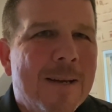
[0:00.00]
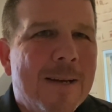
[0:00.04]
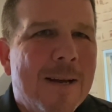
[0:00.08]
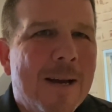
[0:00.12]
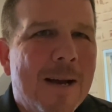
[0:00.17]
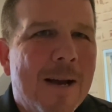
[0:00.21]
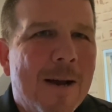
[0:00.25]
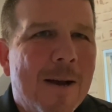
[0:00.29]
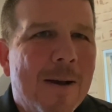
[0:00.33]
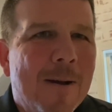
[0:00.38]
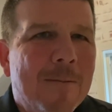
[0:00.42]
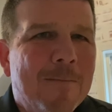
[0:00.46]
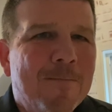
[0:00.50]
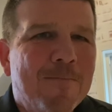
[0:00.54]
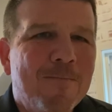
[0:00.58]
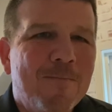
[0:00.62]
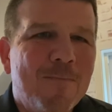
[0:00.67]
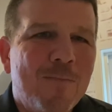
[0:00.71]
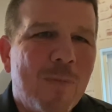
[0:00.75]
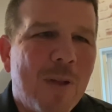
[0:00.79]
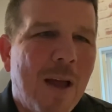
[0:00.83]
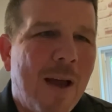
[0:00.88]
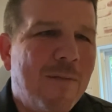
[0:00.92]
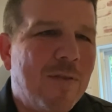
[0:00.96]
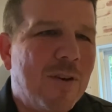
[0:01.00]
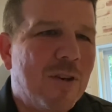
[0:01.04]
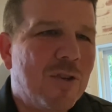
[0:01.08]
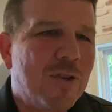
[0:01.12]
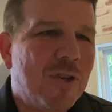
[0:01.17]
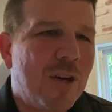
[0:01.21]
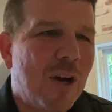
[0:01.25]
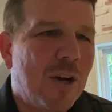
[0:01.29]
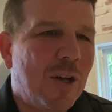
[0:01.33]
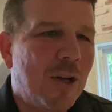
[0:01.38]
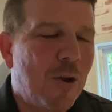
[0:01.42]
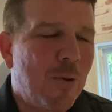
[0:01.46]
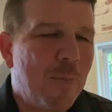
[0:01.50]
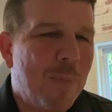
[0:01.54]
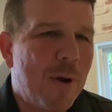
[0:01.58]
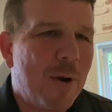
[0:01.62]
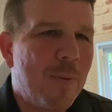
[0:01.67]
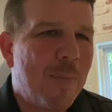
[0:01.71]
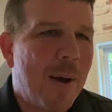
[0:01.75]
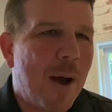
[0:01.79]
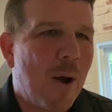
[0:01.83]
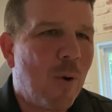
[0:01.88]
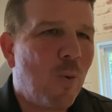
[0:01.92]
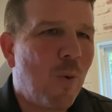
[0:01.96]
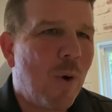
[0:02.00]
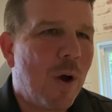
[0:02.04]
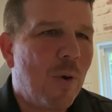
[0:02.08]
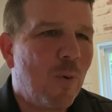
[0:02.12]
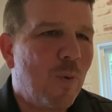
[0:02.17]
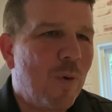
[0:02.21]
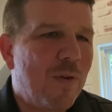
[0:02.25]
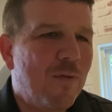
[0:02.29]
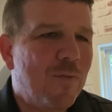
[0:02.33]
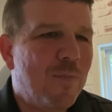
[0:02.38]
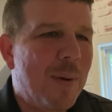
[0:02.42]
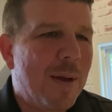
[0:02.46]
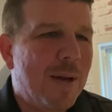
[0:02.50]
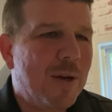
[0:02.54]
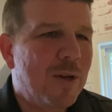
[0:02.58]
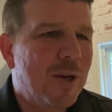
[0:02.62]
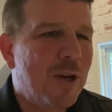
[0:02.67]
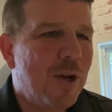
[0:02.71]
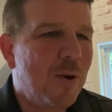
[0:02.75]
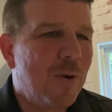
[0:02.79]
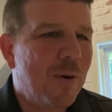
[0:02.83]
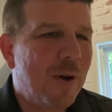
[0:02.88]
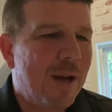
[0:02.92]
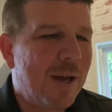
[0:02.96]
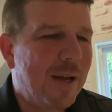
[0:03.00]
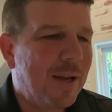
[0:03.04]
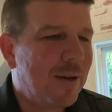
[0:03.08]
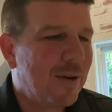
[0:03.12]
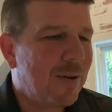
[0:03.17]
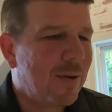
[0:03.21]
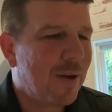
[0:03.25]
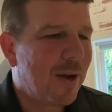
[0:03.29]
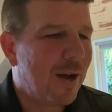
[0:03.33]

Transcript: um, I've just shared a little bit about what we've been doing,